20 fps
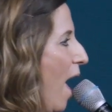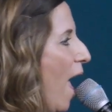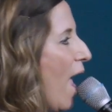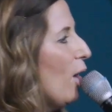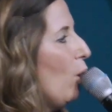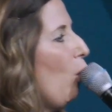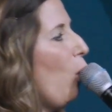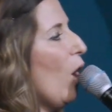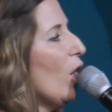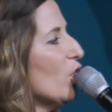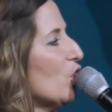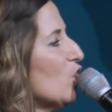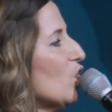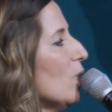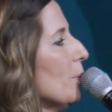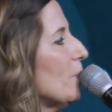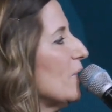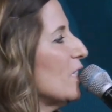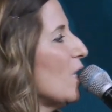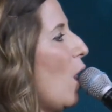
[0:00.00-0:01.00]
and
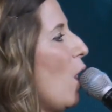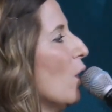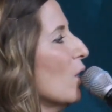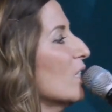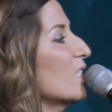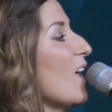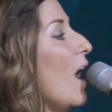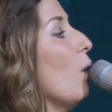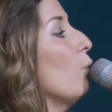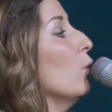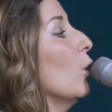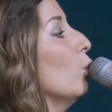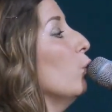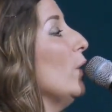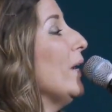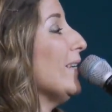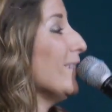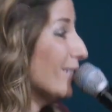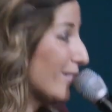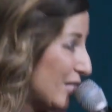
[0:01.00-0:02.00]
worship songs that were
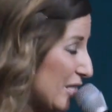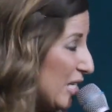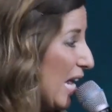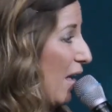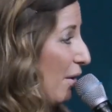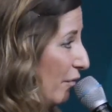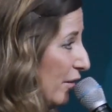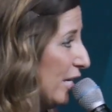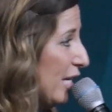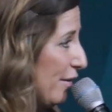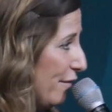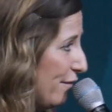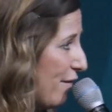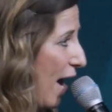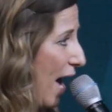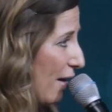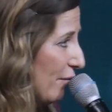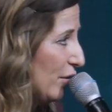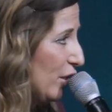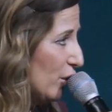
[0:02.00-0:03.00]
written
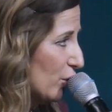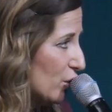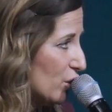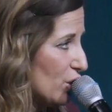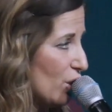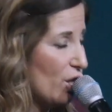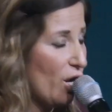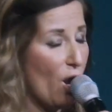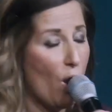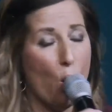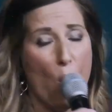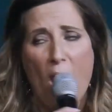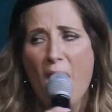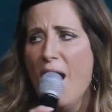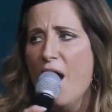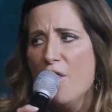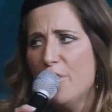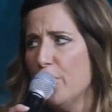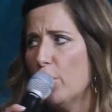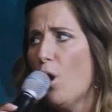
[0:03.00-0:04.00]
75 years ago,
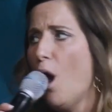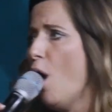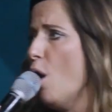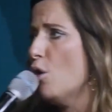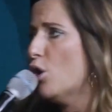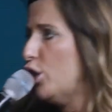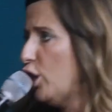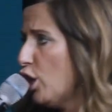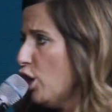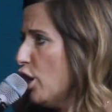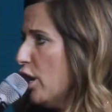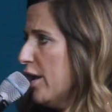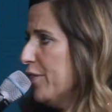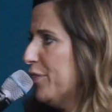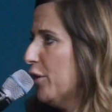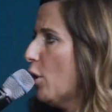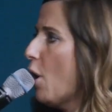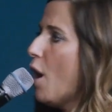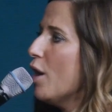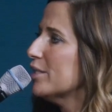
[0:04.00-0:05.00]
they're all good.
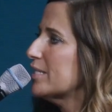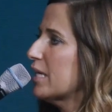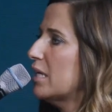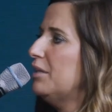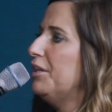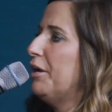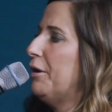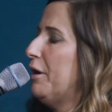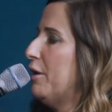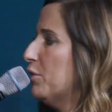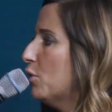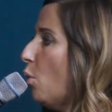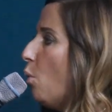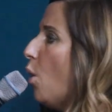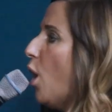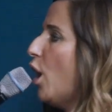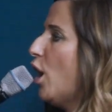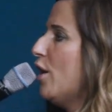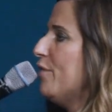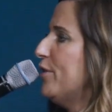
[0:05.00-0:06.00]
They're all declaring the
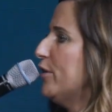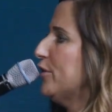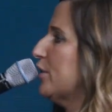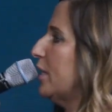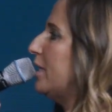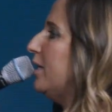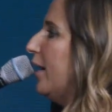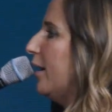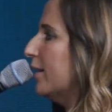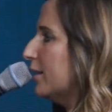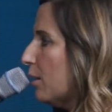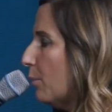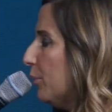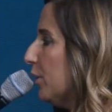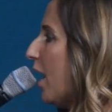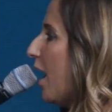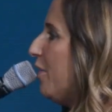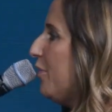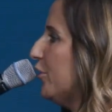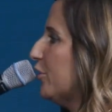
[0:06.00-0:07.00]
word. They're declaring the
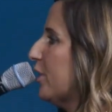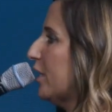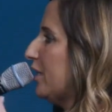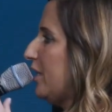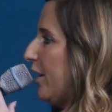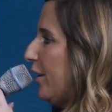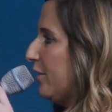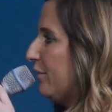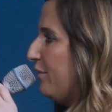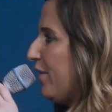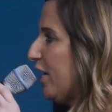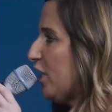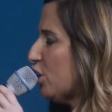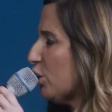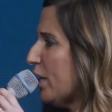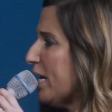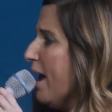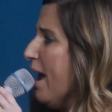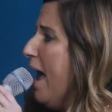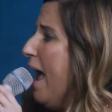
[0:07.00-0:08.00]
blood. They're declaring
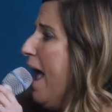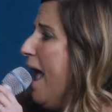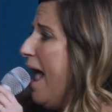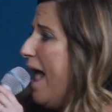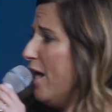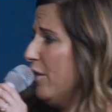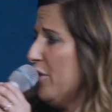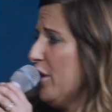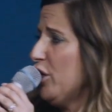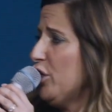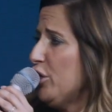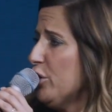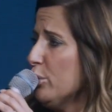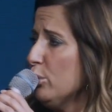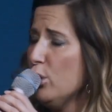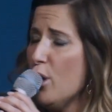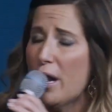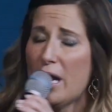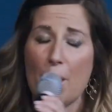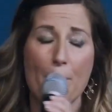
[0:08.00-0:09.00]
victory. And then
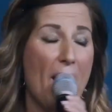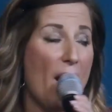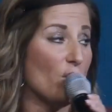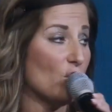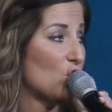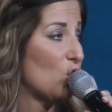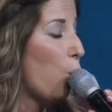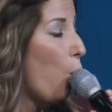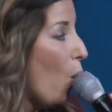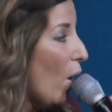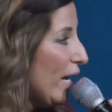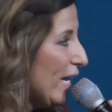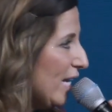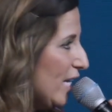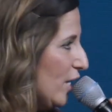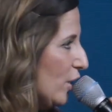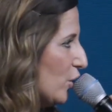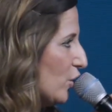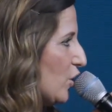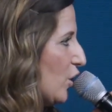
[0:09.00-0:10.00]
you look about 20
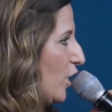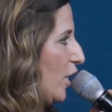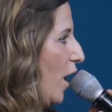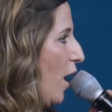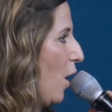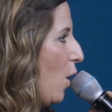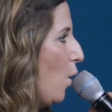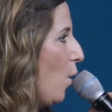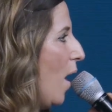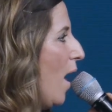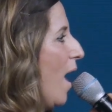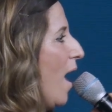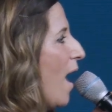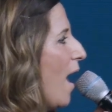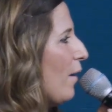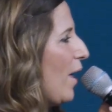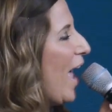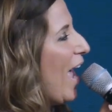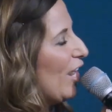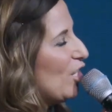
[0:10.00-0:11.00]
years ago,
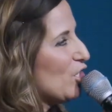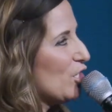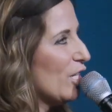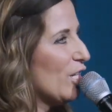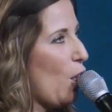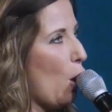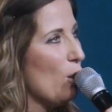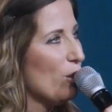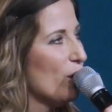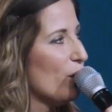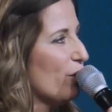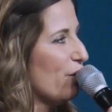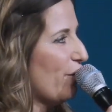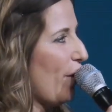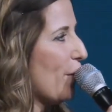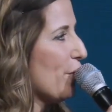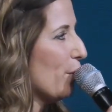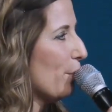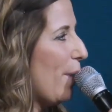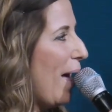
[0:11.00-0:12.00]
actually go a little
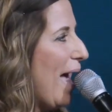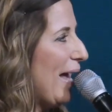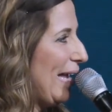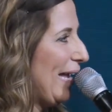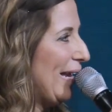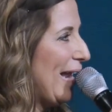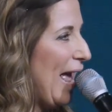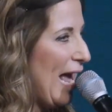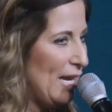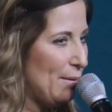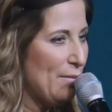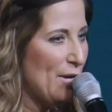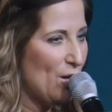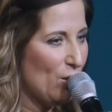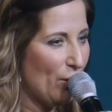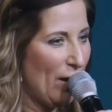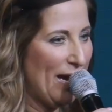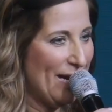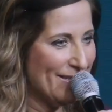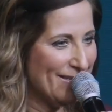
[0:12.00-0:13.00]
further back in Amy
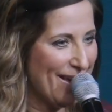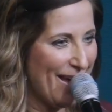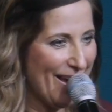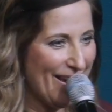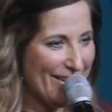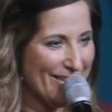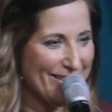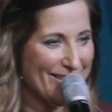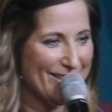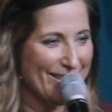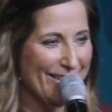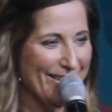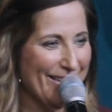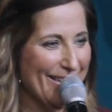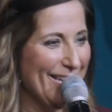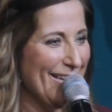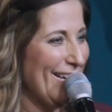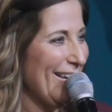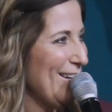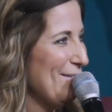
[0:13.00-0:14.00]
Grant days.
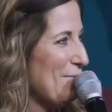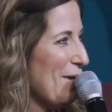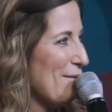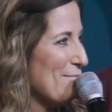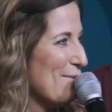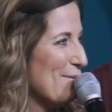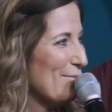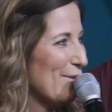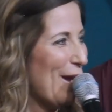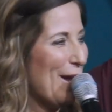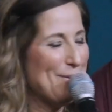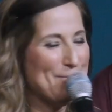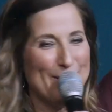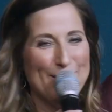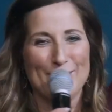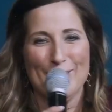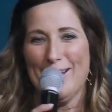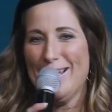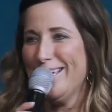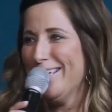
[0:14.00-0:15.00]
Anybody remember Amy
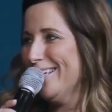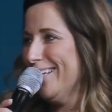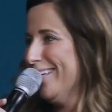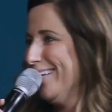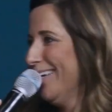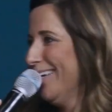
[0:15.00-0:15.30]
Grant?